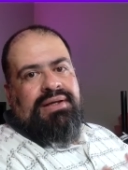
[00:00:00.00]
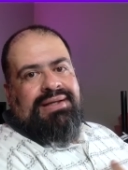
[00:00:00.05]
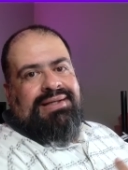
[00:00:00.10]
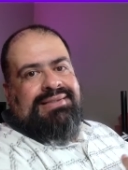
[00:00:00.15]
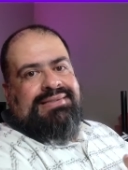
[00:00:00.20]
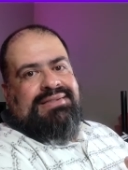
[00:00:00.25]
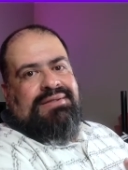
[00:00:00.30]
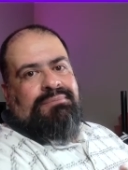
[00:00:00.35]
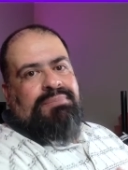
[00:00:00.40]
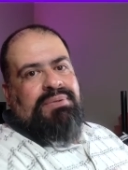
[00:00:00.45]

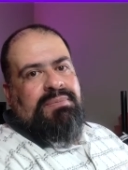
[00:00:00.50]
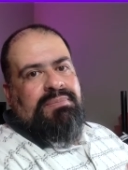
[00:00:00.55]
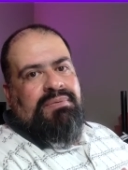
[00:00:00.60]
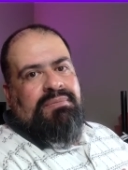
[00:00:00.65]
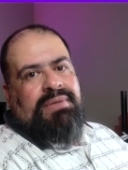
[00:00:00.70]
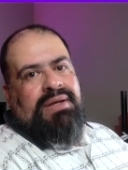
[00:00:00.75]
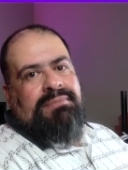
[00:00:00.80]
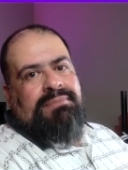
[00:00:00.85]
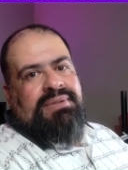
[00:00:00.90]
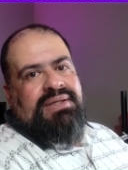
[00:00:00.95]
some people
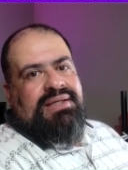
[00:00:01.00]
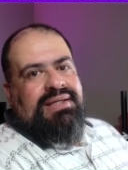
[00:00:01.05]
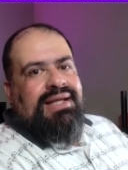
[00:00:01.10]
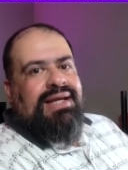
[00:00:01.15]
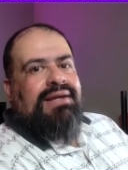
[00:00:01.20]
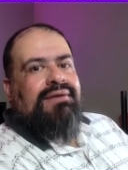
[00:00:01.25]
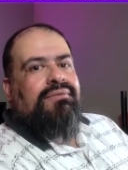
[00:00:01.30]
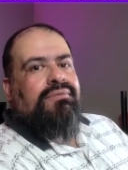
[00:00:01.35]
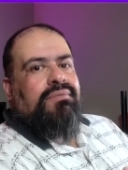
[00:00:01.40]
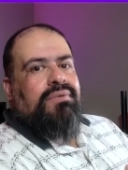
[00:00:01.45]
might be
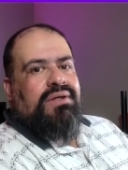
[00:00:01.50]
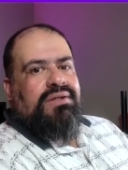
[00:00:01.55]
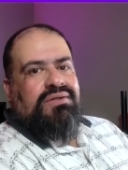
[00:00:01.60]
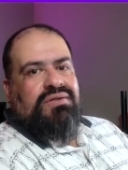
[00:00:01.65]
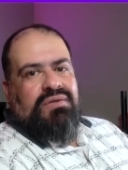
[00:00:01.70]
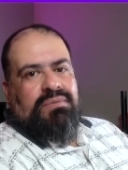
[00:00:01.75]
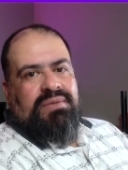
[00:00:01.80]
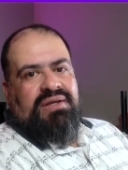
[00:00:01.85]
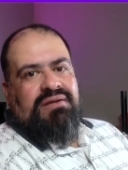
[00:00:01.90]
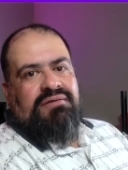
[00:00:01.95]
like, what do you
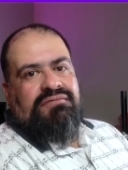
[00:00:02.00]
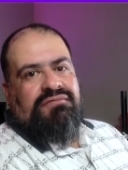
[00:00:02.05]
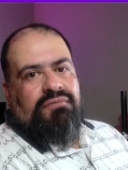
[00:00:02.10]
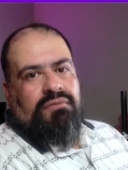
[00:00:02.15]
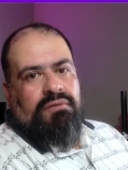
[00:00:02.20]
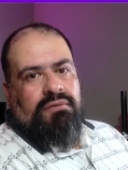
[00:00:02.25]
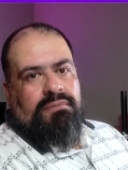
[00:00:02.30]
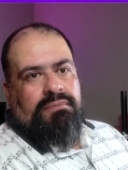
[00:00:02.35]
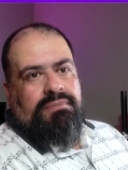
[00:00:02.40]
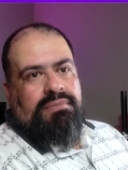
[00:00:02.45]
mean
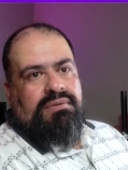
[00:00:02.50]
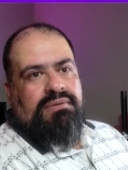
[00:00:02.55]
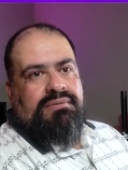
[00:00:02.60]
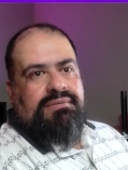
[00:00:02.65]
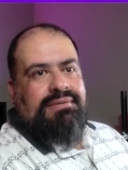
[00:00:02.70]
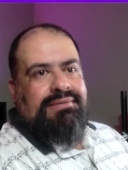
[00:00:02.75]
affordable?